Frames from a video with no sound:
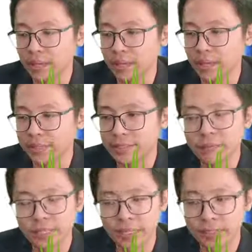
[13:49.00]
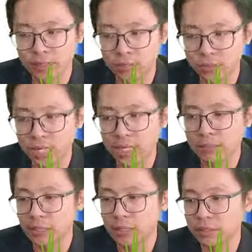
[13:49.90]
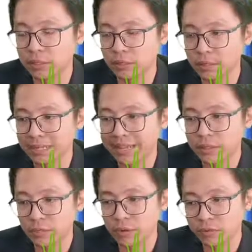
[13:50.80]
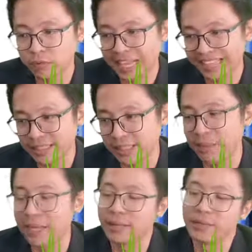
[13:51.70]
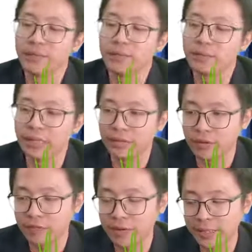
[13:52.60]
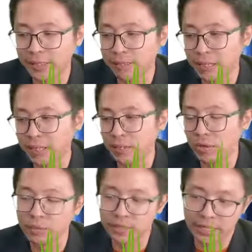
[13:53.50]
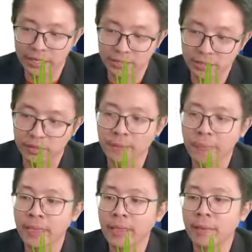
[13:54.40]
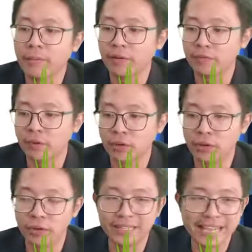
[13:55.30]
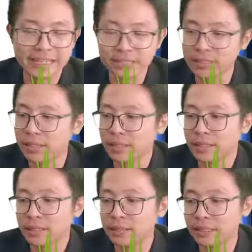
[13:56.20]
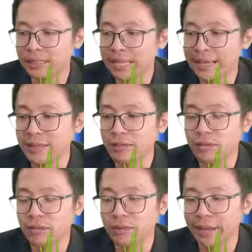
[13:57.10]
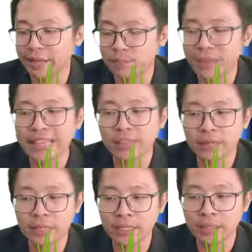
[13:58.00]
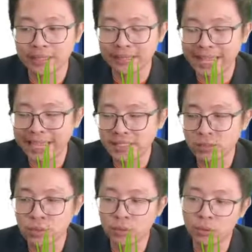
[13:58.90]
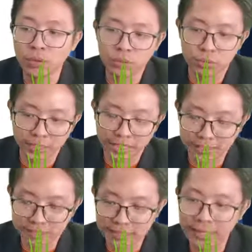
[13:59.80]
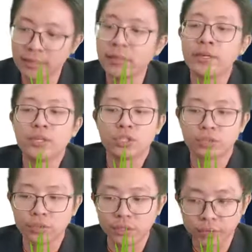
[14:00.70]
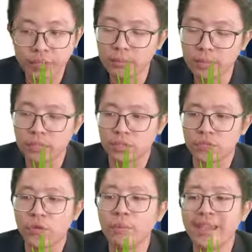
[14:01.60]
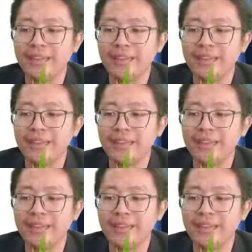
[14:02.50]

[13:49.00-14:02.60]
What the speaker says: same side as the object because the light is reflected back in the opposite direction. But for lens, the light has penetrated the lens, go to the other side, so the real image is formed at the